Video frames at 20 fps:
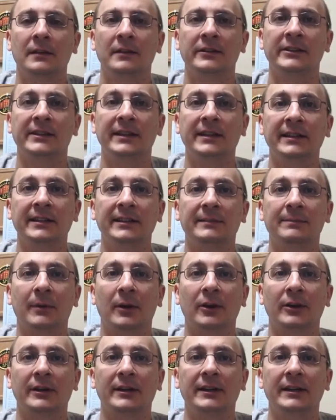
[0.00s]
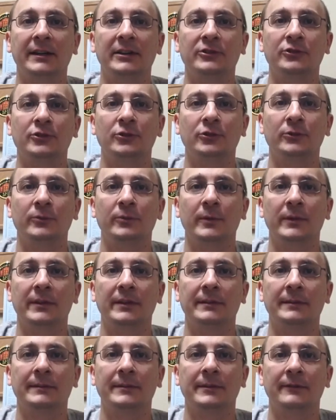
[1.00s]
Sentence bargaining is used when
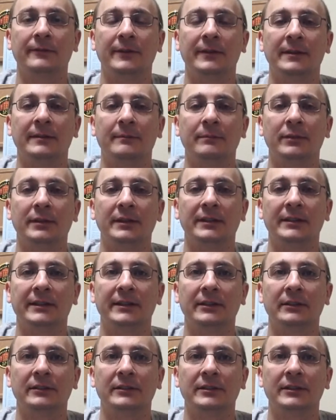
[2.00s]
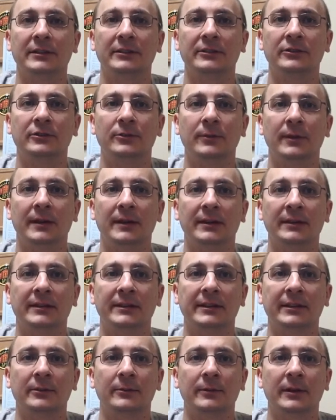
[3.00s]
the defendant pleads guilty to a
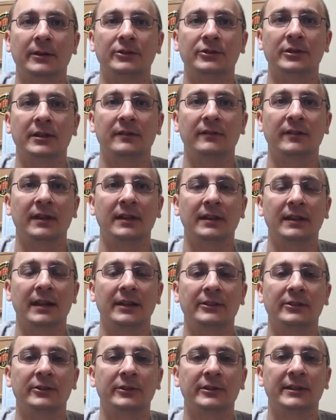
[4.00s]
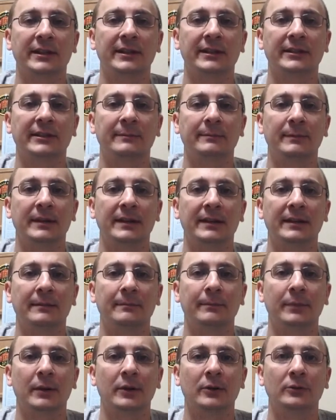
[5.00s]
consideration of a lesser sentence being
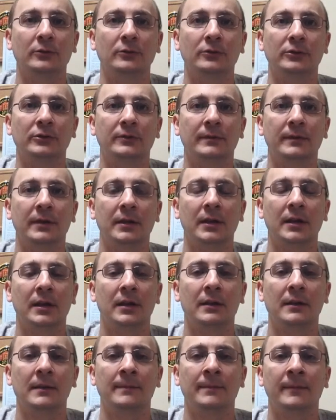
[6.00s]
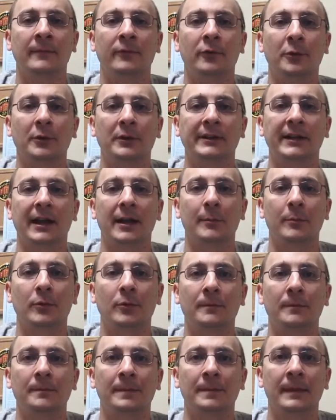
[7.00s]
imposed. For
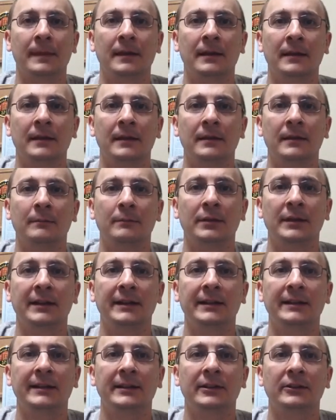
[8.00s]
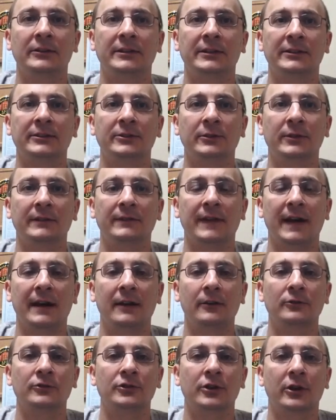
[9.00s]
example, pleading guilty to the
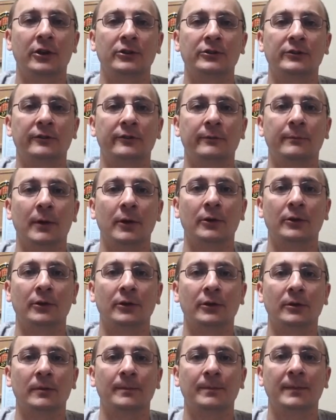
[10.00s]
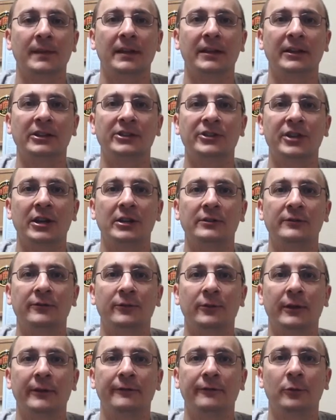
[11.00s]
filed charge of murder in exchange
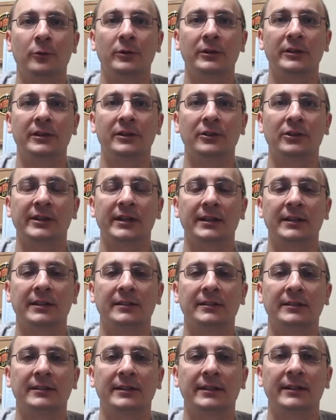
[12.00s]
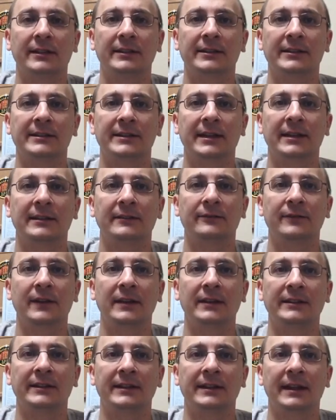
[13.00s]
for a 40-year sentence instead of
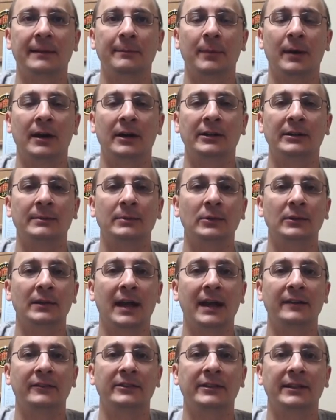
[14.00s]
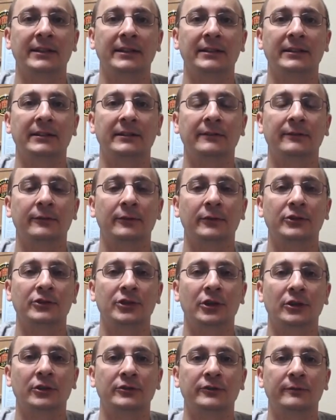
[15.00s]
facing a possible life sentence for the
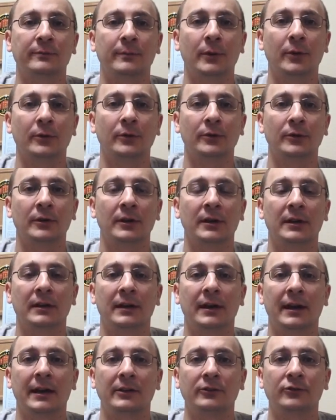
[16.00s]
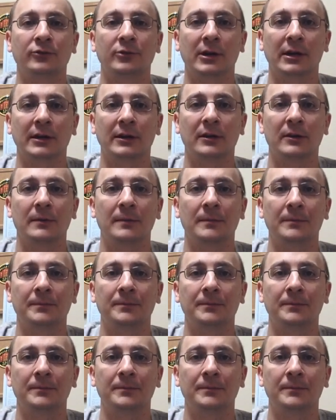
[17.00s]
charge of murder at trial.